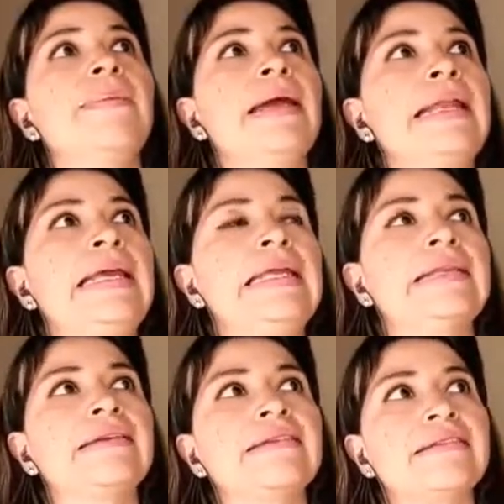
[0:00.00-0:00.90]
very
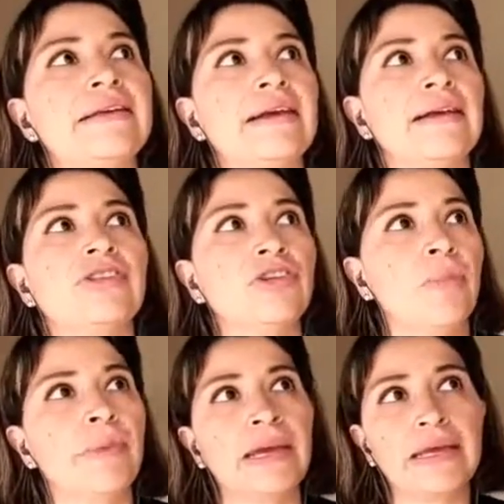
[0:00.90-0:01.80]
interesting
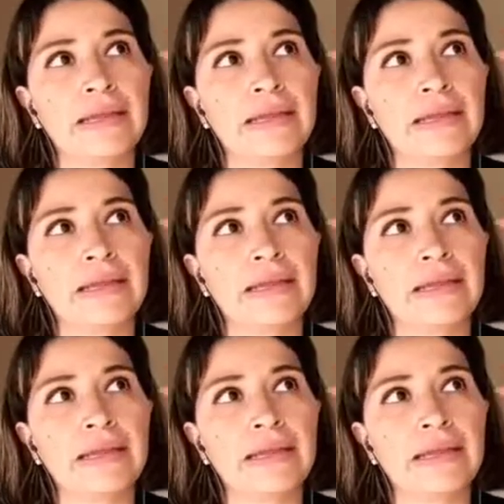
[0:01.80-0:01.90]
topic.